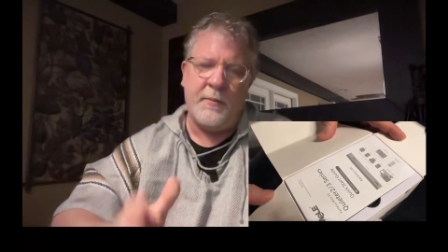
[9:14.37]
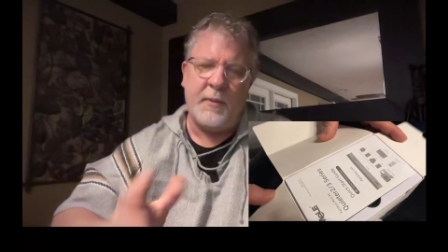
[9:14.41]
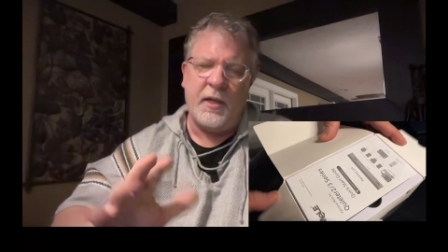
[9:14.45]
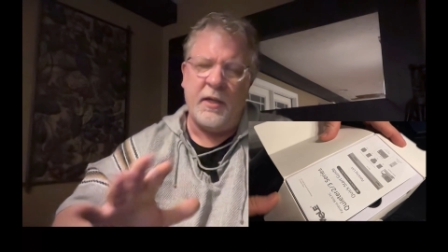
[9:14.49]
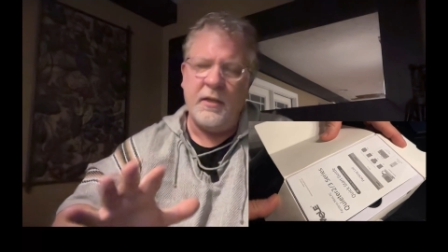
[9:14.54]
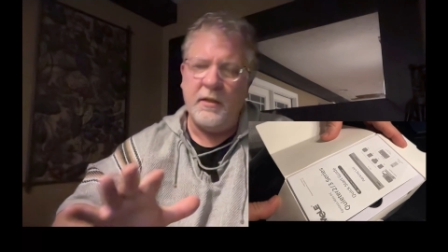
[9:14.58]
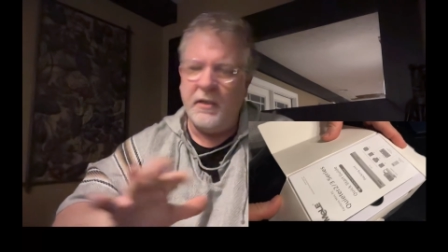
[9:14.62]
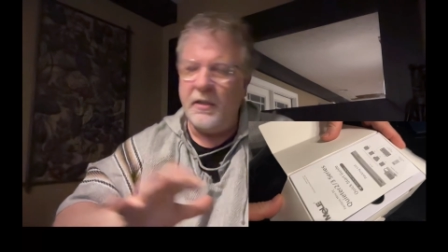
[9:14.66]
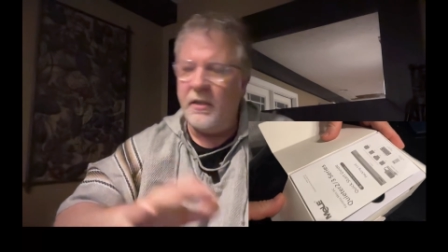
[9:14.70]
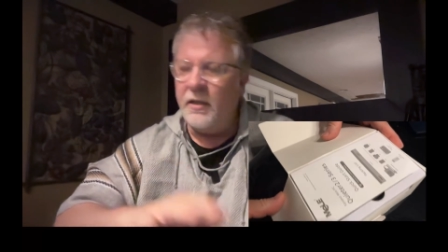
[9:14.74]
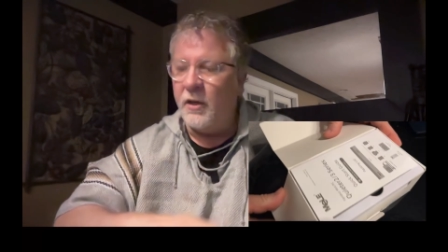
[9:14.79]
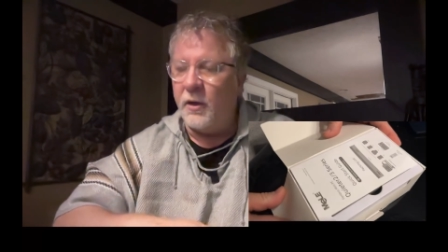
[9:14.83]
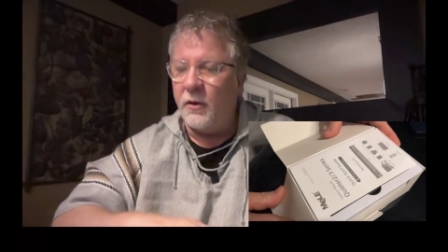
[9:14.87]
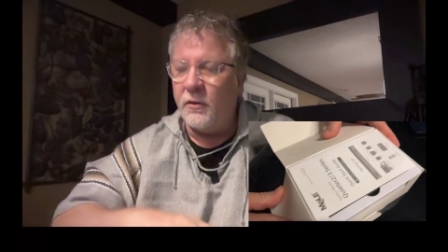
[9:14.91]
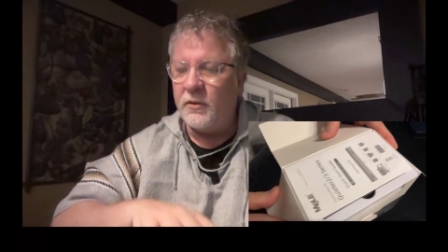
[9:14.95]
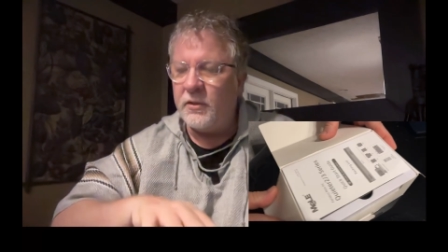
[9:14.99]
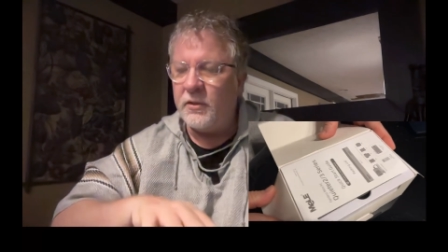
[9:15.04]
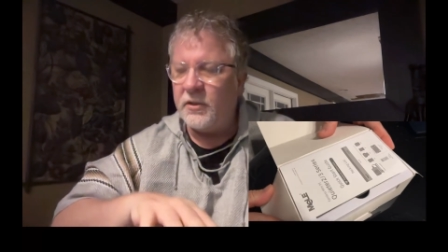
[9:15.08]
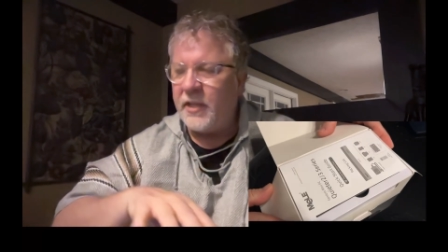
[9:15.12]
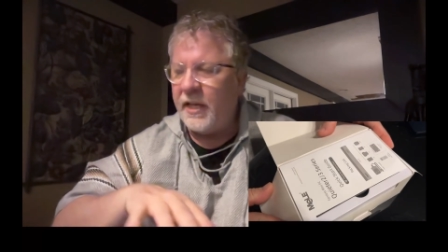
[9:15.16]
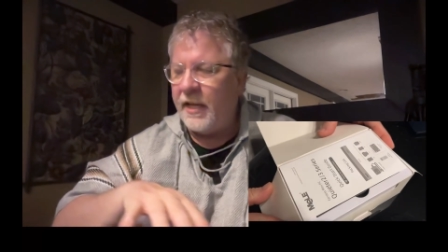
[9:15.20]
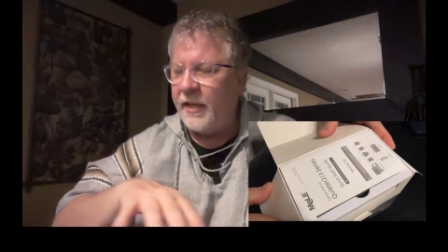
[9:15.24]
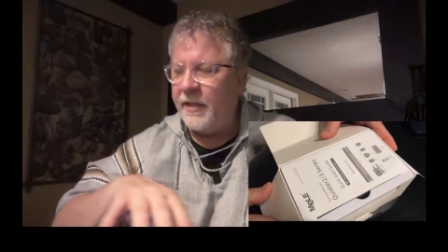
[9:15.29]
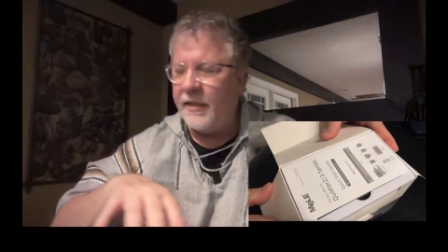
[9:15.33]
But you know,
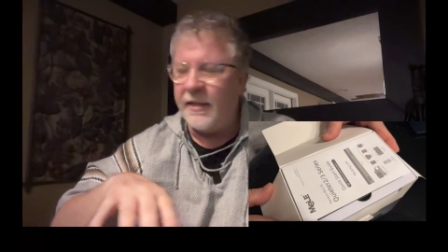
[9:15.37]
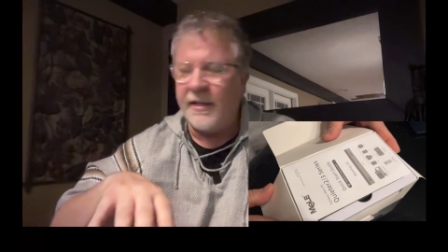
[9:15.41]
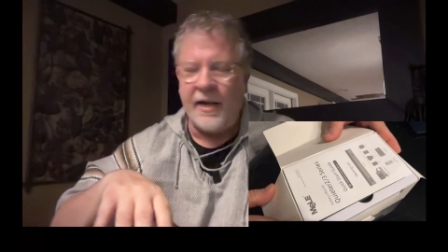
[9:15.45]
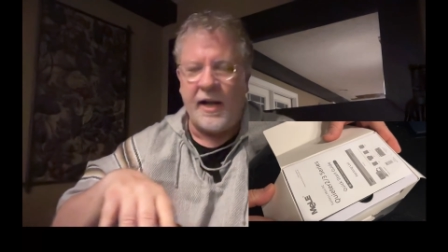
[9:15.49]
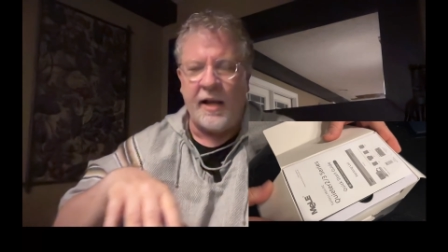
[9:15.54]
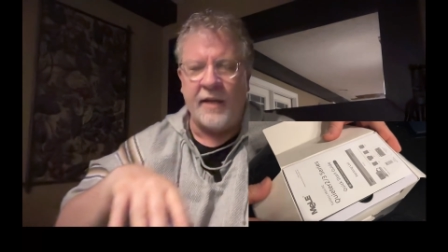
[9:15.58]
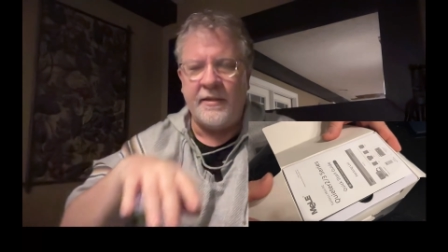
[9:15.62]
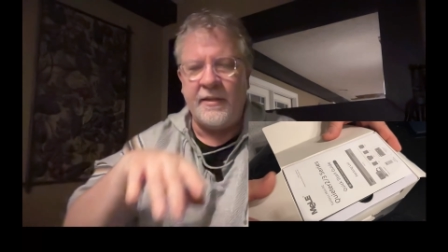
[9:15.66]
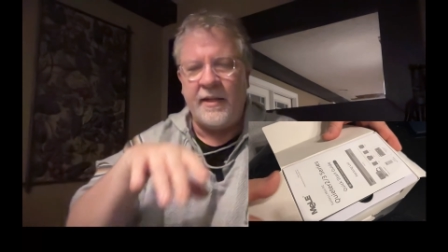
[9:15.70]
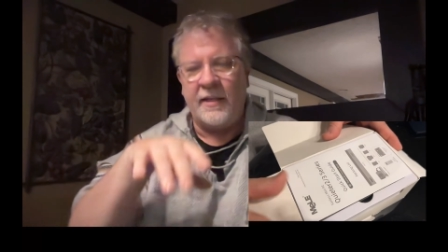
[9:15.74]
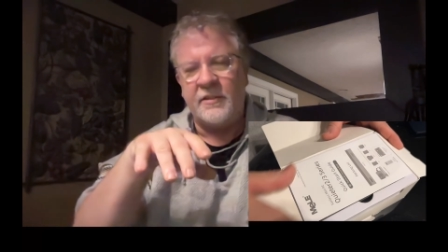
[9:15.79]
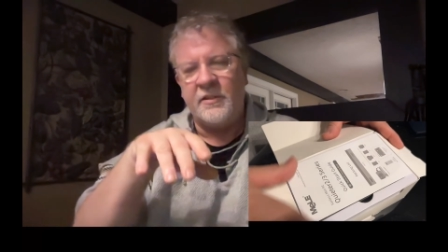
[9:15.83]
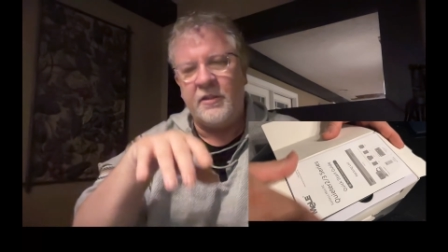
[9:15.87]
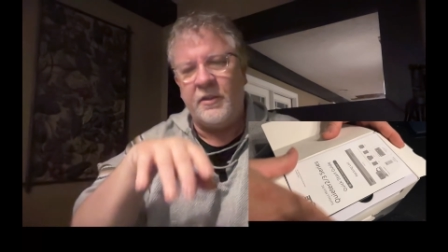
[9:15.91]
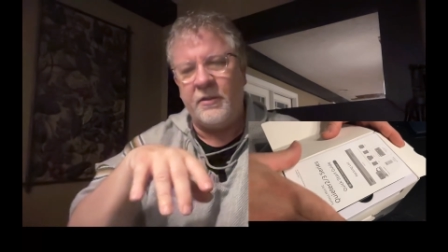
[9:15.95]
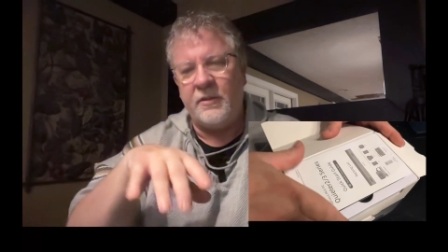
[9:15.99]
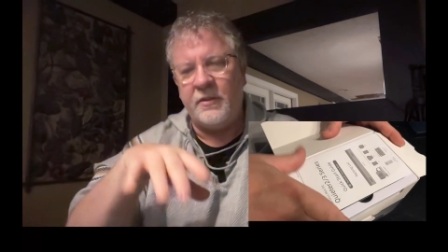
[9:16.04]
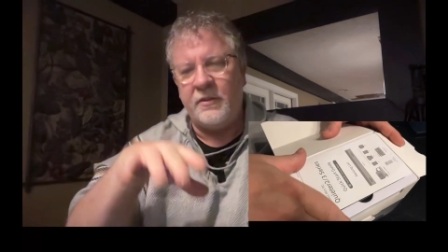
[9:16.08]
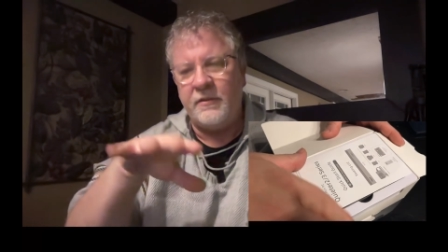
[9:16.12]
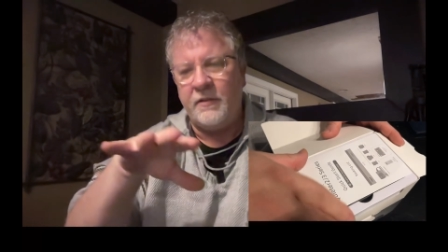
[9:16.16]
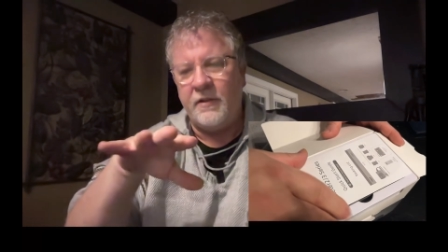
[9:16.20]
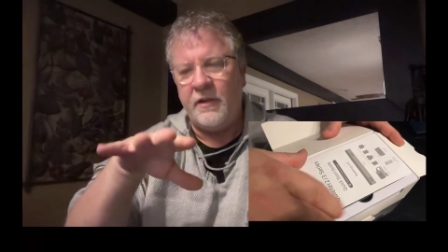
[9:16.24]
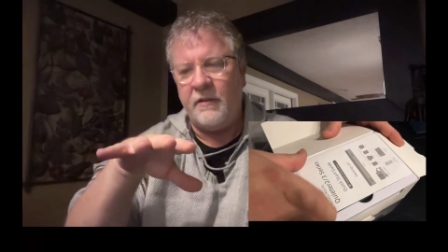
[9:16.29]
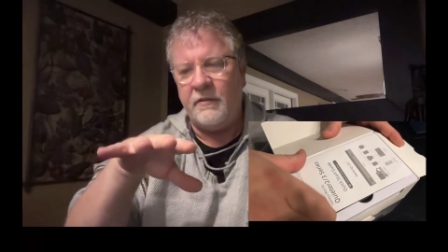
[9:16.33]
staying in context of,
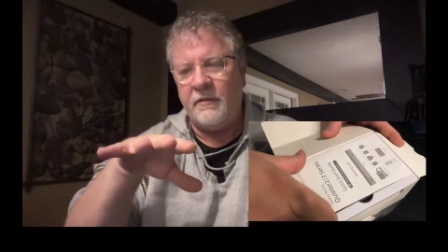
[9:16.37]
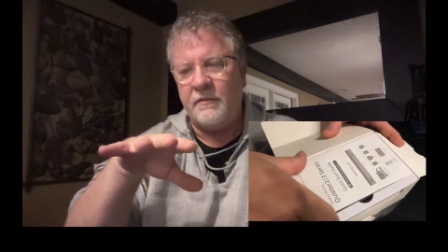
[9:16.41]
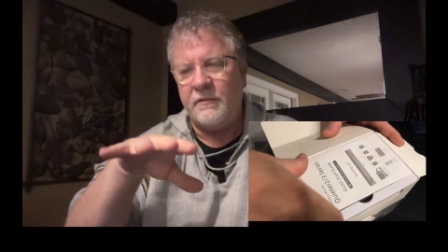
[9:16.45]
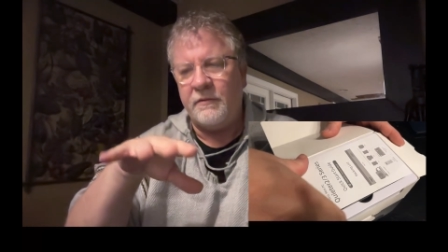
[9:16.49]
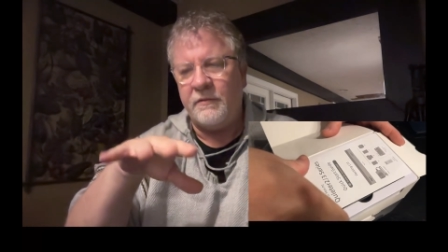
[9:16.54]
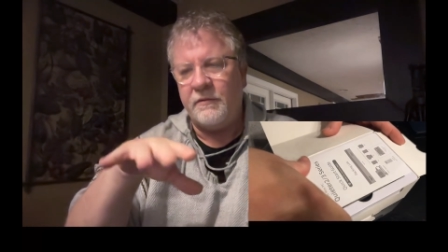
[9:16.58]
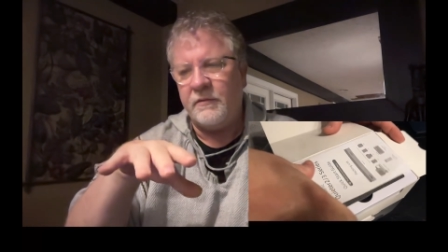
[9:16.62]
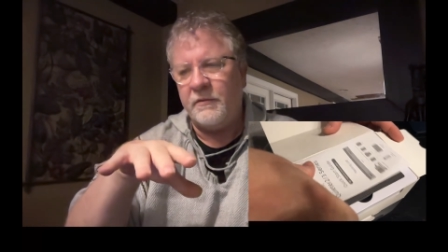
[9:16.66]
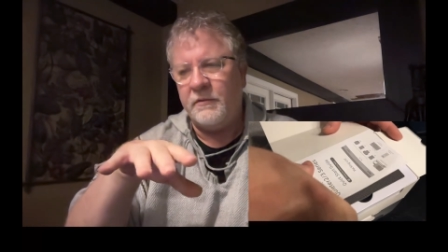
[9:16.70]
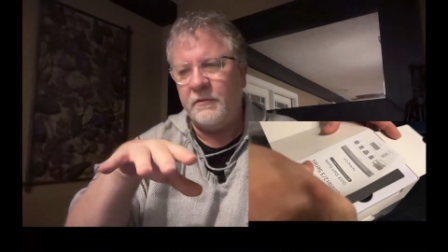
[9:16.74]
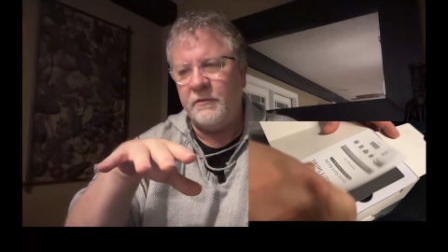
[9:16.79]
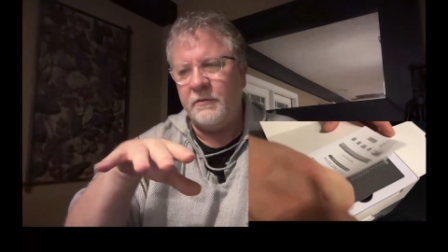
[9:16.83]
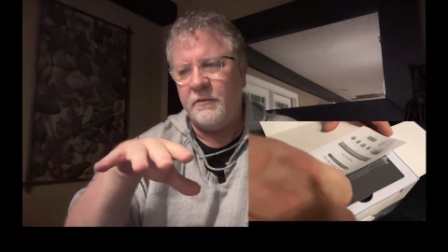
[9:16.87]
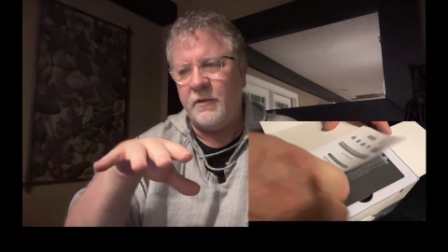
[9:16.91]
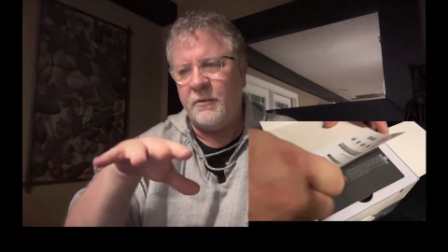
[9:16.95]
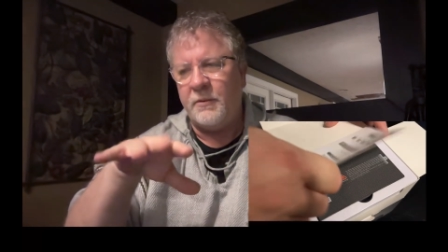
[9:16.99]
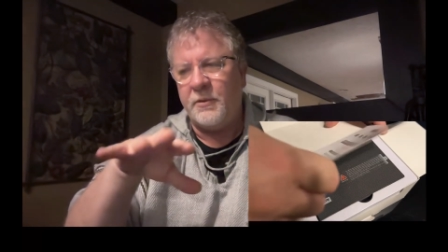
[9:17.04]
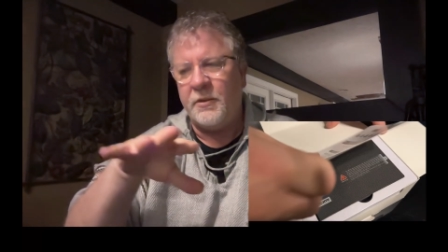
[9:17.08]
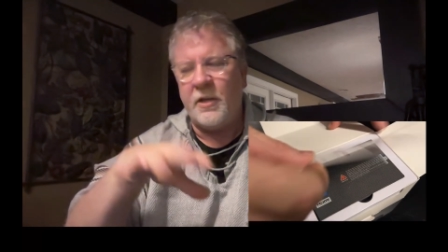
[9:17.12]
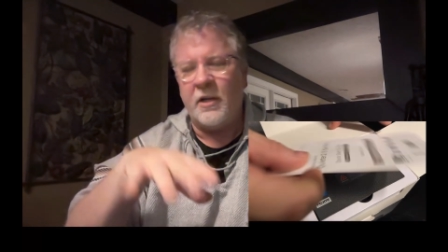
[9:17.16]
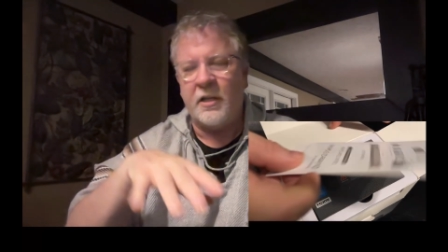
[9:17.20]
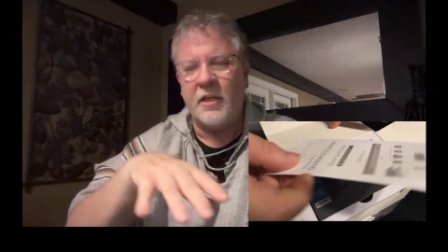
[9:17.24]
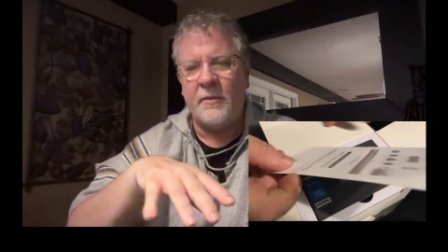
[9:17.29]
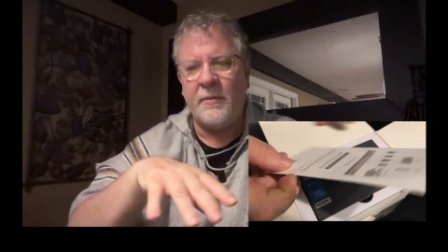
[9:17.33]
of what we're
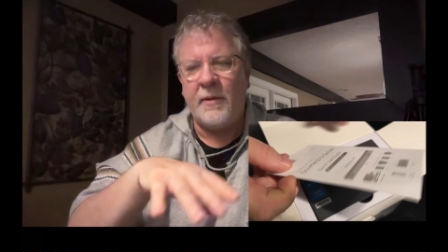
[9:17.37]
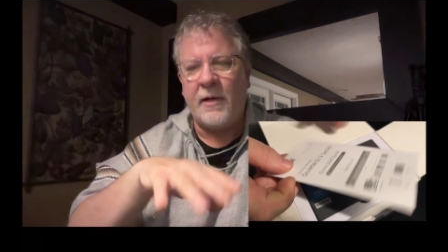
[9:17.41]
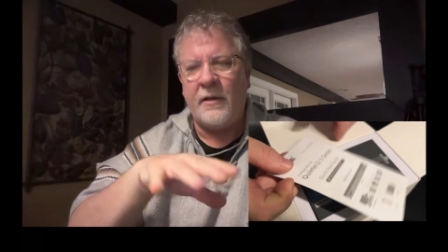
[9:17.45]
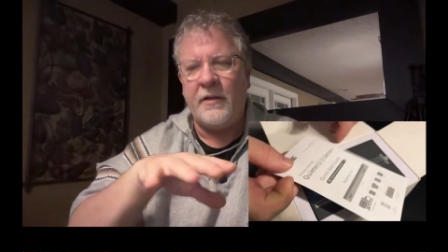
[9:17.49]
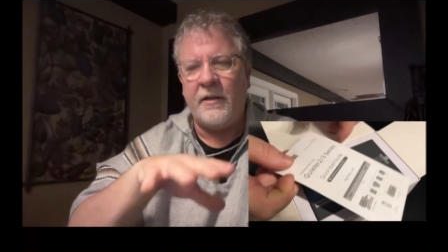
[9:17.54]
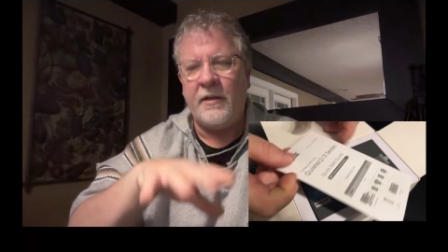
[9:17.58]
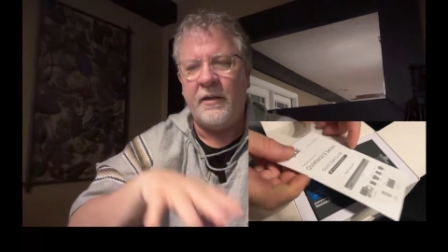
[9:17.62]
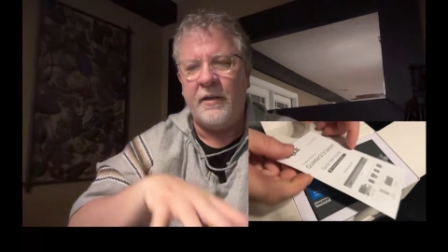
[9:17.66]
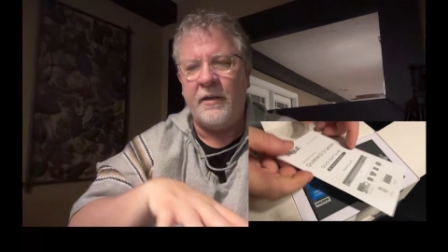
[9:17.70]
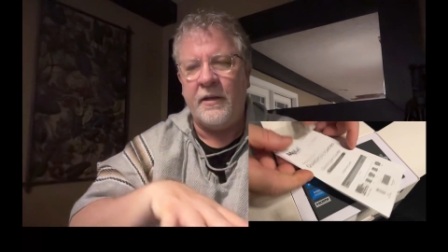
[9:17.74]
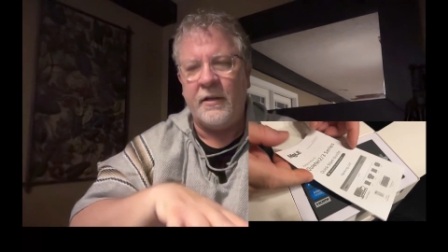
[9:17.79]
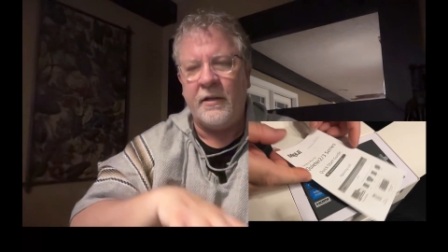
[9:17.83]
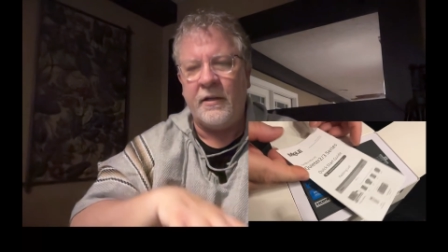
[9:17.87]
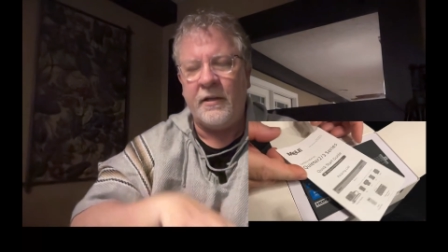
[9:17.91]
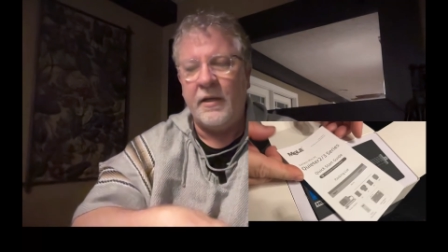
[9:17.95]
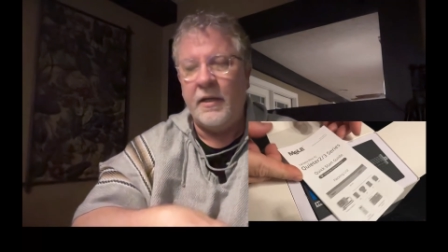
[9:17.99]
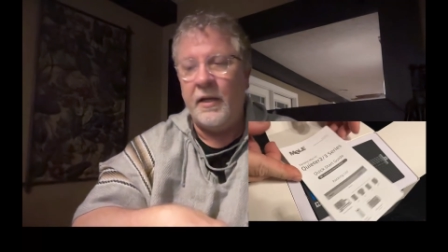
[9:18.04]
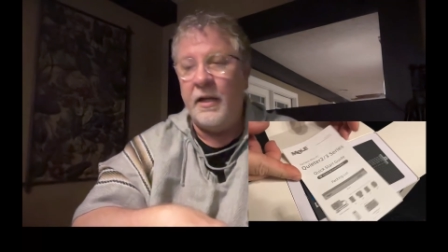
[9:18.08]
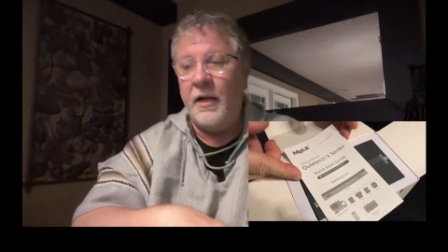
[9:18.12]
talking about here,